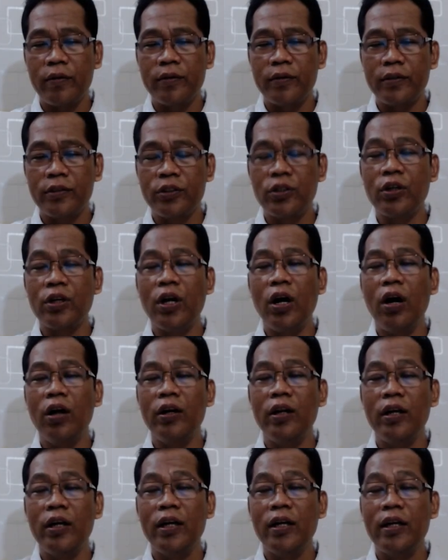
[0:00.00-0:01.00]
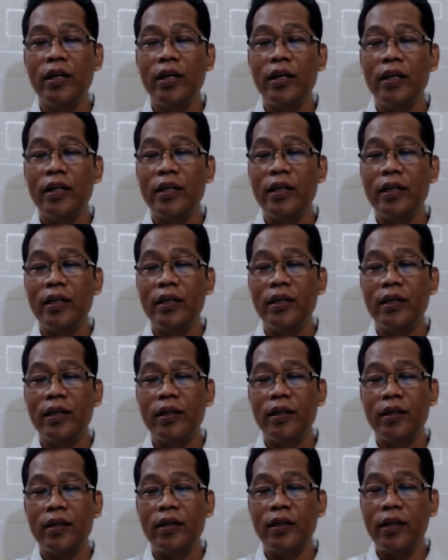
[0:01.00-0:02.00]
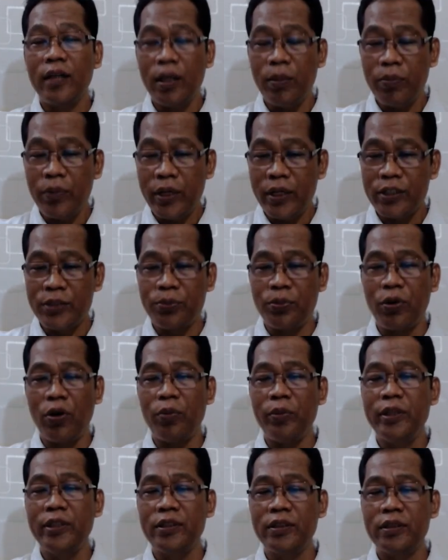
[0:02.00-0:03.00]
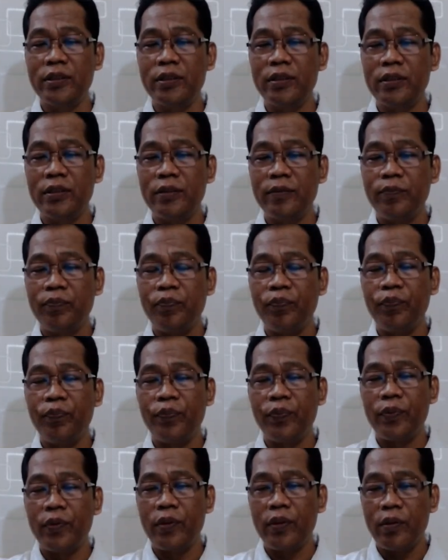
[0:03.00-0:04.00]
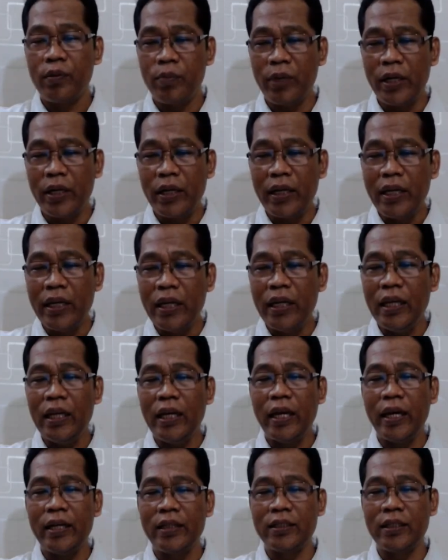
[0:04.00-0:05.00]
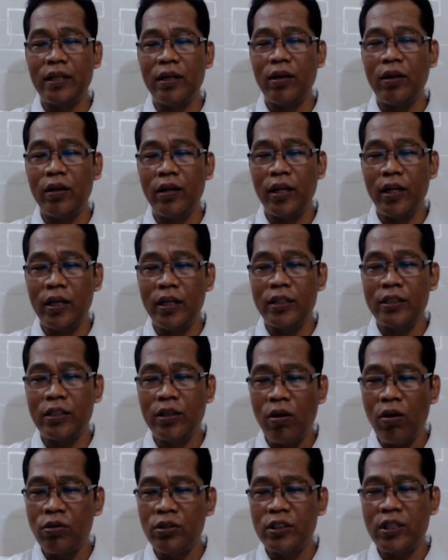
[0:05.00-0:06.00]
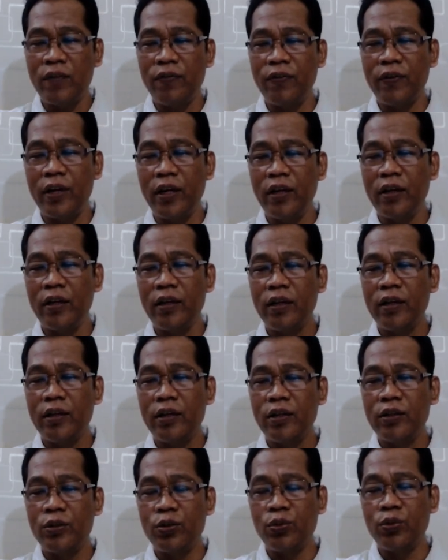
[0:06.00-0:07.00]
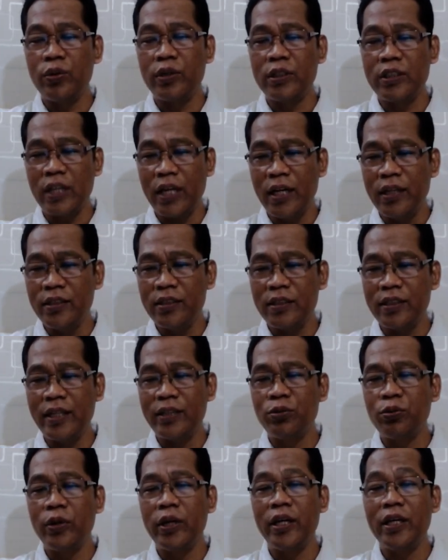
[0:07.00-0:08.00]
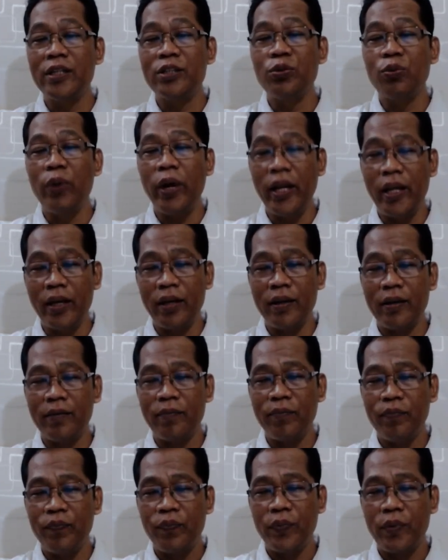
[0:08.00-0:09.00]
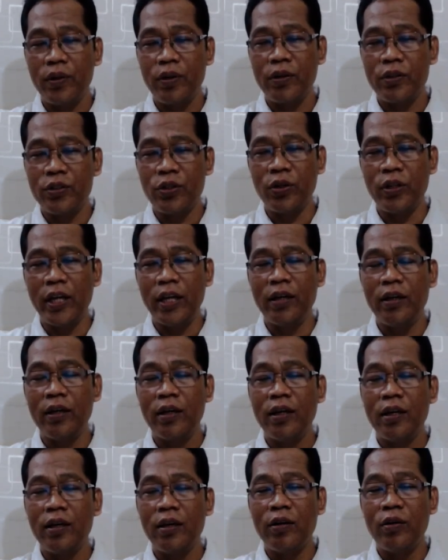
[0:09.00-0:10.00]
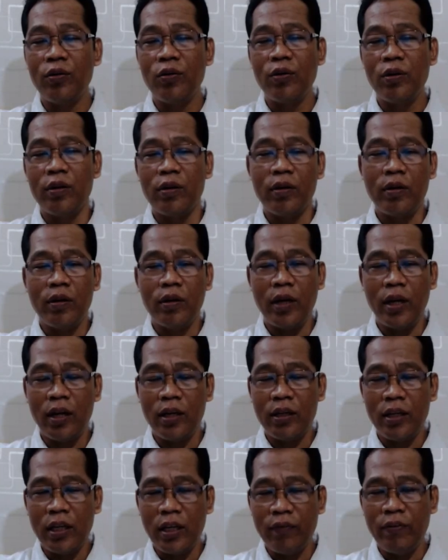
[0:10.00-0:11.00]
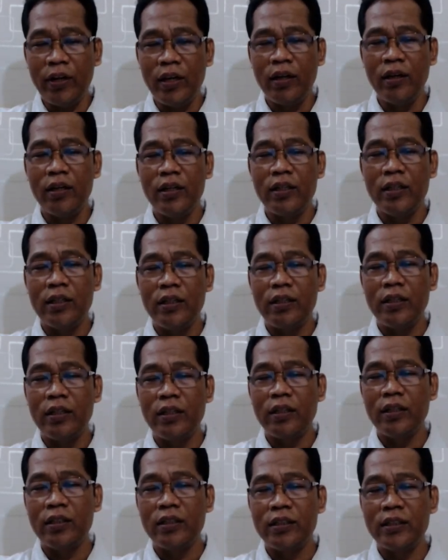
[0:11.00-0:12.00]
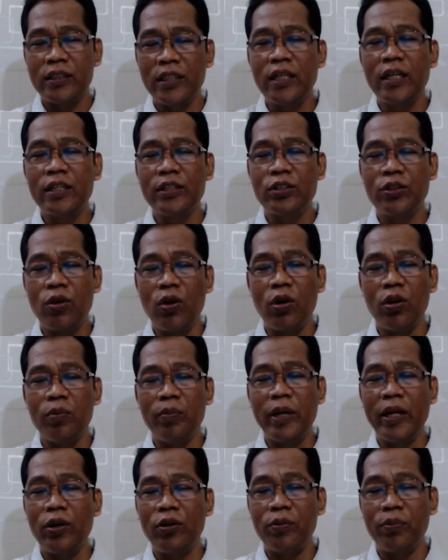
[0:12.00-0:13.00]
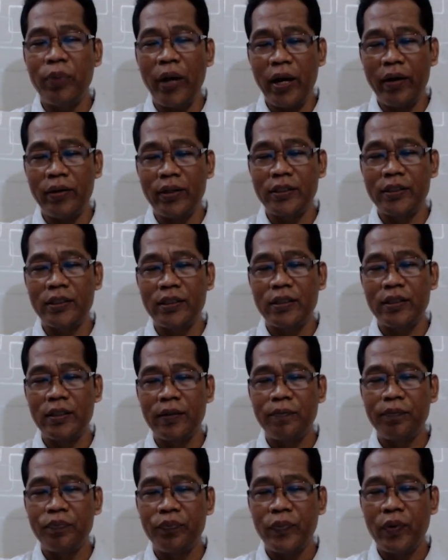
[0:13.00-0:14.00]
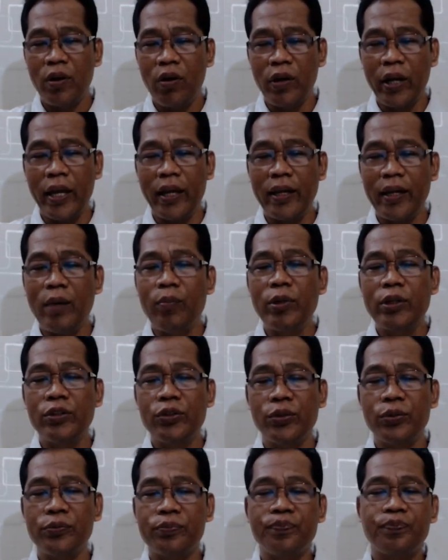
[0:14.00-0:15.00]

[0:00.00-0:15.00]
So God keep his promise, but he is long-suffering towards us. That's why he's waiting, so that even single soul may not perish. Okay, number two,